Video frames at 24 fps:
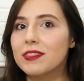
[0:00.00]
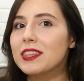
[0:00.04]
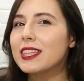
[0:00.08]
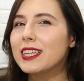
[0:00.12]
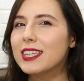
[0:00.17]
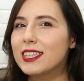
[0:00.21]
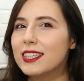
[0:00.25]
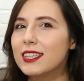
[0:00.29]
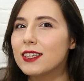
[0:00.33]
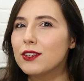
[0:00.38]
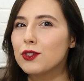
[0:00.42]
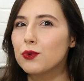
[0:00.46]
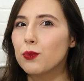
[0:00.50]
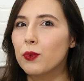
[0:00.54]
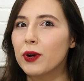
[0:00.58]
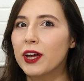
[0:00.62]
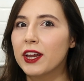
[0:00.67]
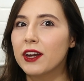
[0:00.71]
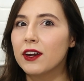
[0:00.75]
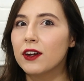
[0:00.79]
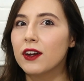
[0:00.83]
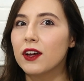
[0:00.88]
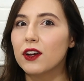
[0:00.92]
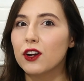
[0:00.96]
This is
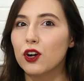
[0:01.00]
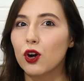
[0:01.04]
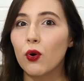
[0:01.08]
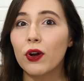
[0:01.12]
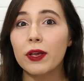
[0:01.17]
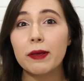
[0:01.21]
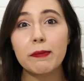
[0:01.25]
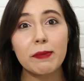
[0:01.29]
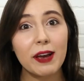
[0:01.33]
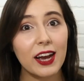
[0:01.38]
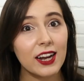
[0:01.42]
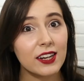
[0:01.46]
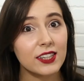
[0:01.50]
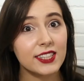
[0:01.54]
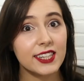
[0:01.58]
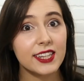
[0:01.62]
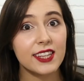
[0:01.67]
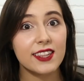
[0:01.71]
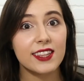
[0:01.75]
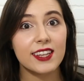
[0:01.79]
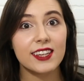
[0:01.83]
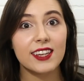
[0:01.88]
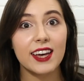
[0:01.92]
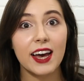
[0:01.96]
when going back
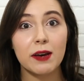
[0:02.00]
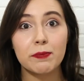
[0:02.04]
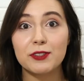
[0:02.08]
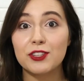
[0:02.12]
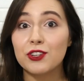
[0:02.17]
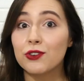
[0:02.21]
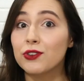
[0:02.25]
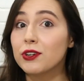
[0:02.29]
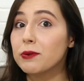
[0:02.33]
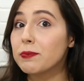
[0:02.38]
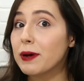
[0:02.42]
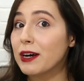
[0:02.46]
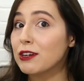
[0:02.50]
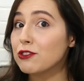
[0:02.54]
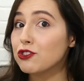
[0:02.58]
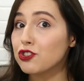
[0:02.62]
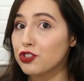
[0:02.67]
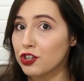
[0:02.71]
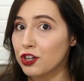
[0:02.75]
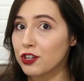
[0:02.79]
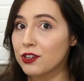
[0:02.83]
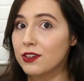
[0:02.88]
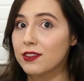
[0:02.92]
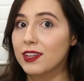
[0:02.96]
to the episode about
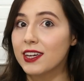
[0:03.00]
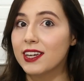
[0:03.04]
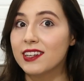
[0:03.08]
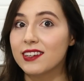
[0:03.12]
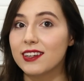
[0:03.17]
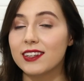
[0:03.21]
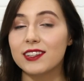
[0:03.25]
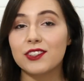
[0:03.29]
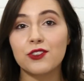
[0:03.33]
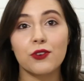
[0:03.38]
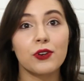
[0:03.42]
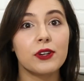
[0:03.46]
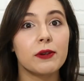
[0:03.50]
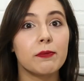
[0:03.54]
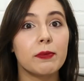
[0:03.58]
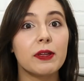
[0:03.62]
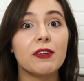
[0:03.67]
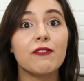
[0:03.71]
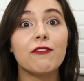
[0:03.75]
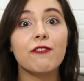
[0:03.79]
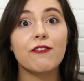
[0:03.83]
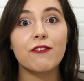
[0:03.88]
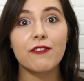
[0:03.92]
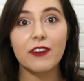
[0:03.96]
journaling is going to
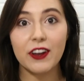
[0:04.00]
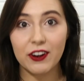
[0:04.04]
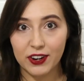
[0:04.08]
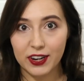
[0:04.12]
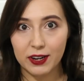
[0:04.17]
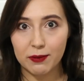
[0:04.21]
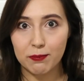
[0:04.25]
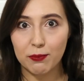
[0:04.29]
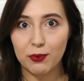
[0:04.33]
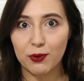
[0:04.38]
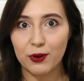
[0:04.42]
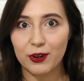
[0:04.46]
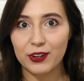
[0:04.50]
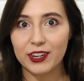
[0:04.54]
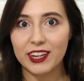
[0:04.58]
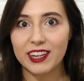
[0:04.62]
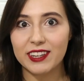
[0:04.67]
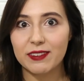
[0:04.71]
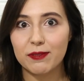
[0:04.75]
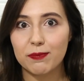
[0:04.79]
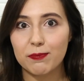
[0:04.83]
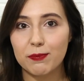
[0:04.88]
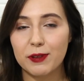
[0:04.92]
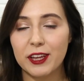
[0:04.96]
be very
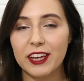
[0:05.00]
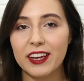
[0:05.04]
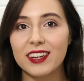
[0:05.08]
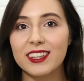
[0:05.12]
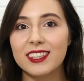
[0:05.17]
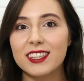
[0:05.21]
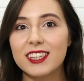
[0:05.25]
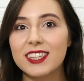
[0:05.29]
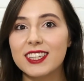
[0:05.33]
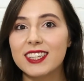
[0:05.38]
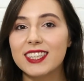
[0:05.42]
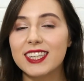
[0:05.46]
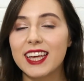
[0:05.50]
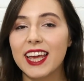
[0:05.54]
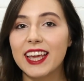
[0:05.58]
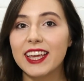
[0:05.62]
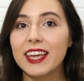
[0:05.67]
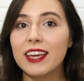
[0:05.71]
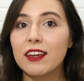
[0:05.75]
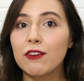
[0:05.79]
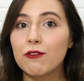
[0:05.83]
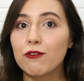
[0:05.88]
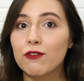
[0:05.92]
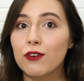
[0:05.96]
important, because
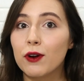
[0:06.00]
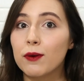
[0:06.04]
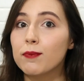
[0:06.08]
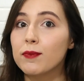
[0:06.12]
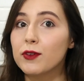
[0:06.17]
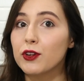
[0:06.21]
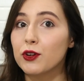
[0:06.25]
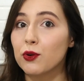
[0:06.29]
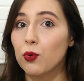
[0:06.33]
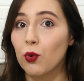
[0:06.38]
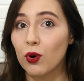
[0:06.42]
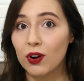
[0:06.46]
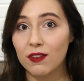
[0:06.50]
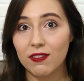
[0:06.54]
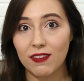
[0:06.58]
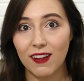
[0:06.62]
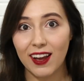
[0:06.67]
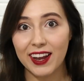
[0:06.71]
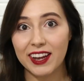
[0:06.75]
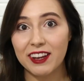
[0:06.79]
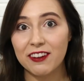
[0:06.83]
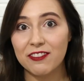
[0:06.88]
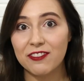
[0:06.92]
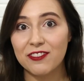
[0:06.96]
taking from your
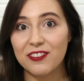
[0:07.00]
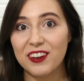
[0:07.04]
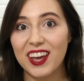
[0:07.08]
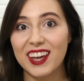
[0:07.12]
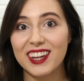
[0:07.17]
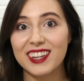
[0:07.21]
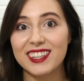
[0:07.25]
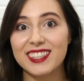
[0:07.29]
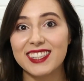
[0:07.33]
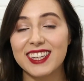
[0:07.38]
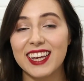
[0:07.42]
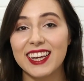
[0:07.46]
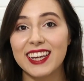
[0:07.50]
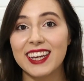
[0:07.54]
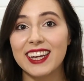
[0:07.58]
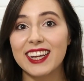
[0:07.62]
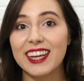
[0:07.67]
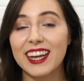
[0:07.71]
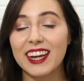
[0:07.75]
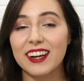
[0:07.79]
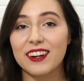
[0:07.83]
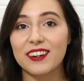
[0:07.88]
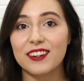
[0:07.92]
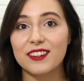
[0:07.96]
life and taking
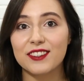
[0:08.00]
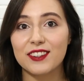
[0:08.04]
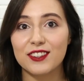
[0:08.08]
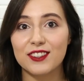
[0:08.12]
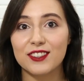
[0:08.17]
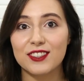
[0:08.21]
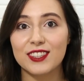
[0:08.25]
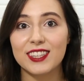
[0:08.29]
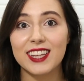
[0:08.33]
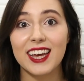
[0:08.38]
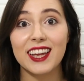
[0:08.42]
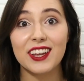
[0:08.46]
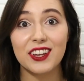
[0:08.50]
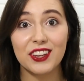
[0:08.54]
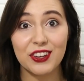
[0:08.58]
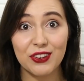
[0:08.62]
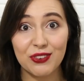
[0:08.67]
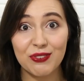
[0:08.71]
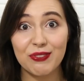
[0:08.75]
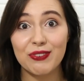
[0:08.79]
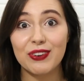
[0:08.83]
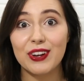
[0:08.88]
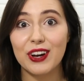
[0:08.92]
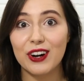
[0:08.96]
characters that
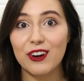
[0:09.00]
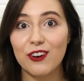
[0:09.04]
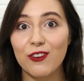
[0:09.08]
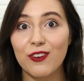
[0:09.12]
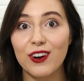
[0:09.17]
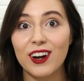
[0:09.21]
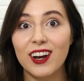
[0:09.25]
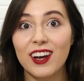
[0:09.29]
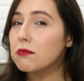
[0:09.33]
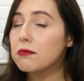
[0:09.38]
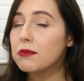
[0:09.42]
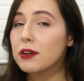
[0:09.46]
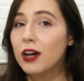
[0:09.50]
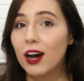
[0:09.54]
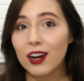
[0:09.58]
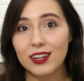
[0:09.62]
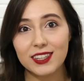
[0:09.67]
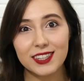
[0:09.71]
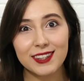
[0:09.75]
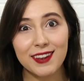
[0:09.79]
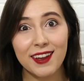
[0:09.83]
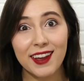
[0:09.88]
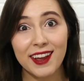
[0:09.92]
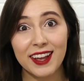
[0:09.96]
you know, not
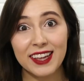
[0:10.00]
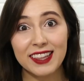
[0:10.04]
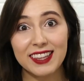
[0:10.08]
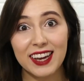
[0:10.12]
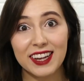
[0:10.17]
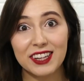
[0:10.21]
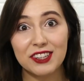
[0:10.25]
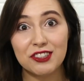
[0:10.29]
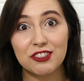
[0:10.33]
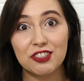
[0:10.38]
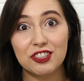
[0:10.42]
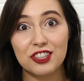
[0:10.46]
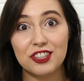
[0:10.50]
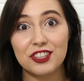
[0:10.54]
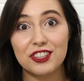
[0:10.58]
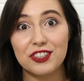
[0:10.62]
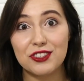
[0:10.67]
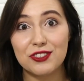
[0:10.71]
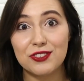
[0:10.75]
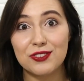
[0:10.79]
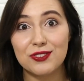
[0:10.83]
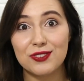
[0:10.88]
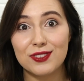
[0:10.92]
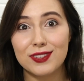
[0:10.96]
saying that you should
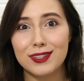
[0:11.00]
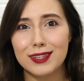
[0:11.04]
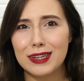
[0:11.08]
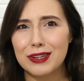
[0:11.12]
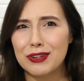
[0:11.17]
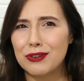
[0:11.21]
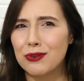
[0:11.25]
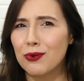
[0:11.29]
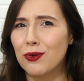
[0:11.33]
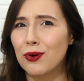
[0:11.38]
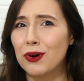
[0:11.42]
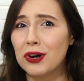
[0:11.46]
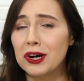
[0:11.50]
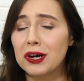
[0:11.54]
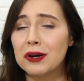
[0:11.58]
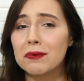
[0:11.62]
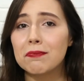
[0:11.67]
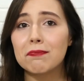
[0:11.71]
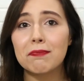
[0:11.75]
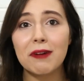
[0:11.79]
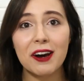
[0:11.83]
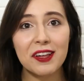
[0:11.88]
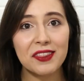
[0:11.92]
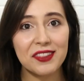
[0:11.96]
use your
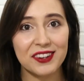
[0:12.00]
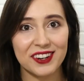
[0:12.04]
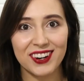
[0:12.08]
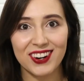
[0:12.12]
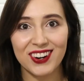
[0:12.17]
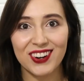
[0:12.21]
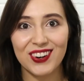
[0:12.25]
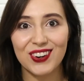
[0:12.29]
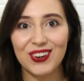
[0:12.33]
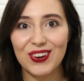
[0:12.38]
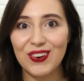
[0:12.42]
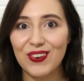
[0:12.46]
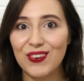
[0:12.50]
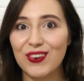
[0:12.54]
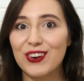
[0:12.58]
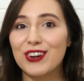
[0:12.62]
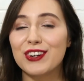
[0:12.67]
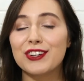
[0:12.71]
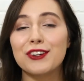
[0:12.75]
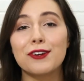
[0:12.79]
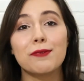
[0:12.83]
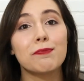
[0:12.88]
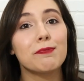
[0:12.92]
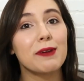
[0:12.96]
mother or
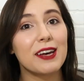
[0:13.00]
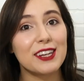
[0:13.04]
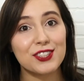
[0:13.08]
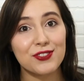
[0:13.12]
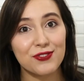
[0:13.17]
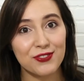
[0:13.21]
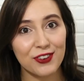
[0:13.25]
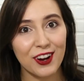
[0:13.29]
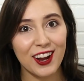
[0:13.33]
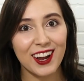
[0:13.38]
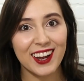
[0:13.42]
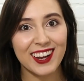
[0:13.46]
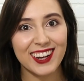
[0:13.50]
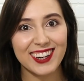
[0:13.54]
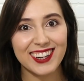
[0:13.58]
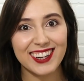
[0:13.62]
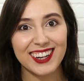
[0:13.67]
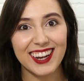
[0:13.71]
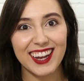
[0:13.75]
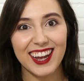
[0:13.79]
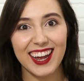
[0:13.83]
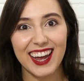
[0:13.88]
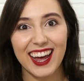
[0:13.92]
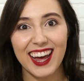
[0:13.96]
your best
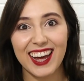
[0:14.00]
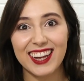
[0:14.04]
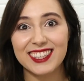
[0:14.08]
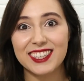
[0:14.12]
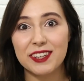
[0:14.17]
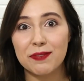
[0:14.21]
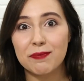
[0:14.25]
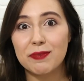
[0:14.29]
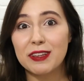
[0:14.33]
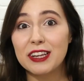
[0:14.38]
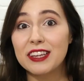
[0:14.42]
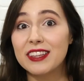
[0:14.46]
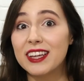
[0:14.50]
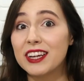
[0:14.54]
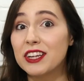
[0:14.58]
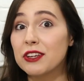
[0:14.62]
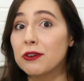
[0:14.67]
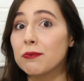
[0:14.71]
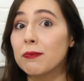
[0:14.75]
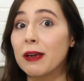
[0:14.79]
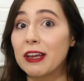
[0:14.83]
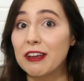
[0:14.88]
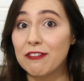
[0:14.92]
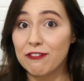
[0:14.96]
friend as something that
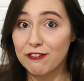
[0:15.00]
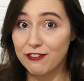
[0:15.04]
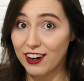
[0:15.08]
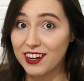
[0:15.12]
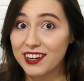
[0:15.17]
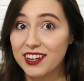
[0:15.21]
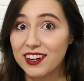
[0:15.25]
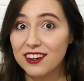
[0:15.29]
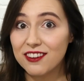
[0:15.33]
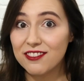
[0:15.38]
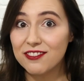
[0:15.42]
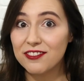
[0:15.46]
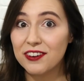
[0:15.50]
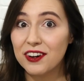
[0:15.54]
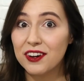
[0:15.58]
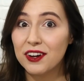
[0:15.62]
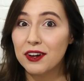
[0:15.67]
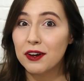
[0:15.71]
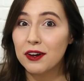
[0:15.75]
you make fun of,